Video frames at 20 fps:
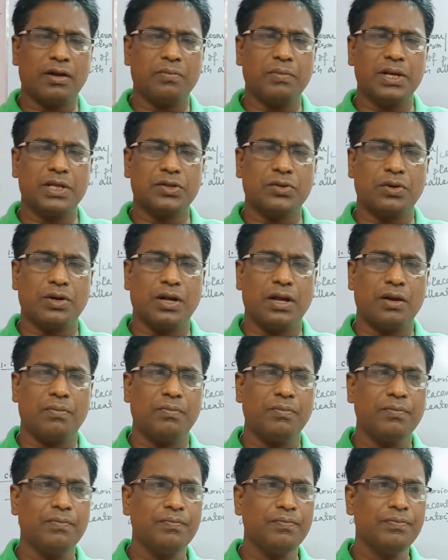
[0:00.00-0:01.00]

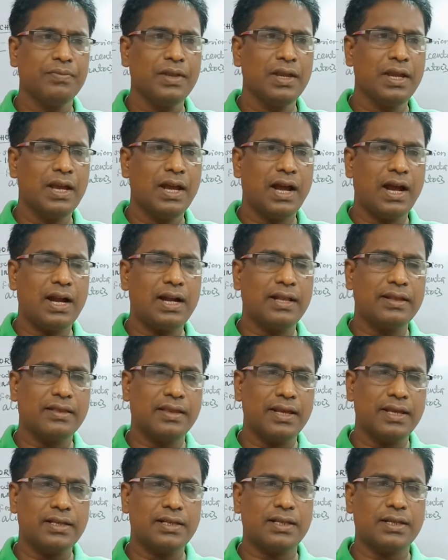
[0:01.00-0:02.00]
mesoderm, and
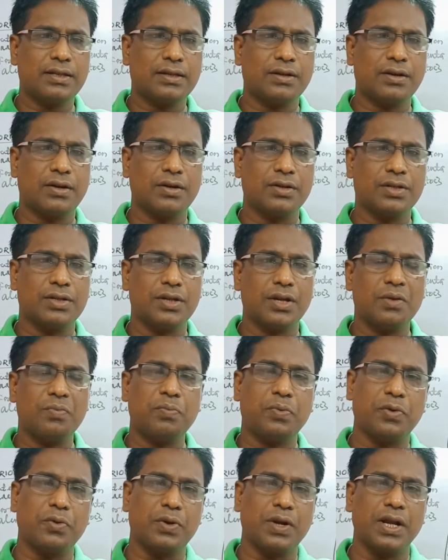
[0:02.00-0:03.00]
this structure
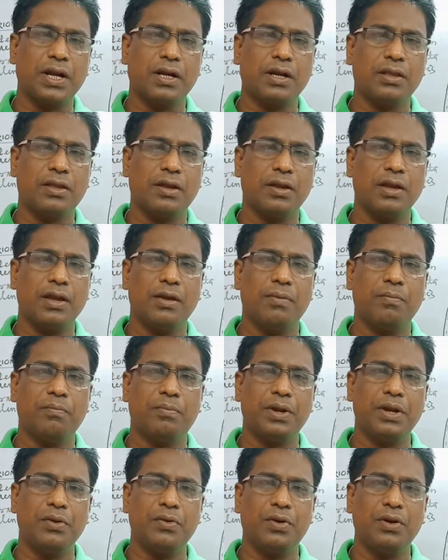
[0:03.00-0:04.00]
protect the
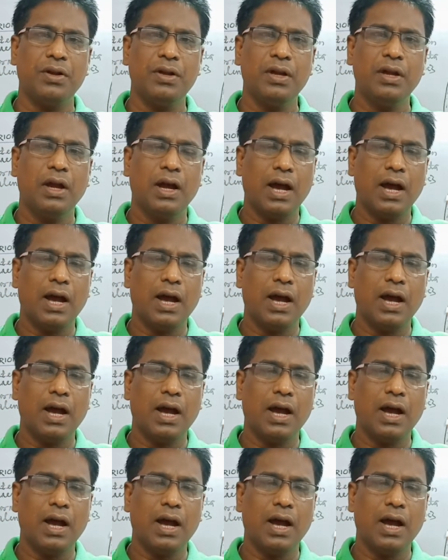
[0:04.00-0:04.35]
embryo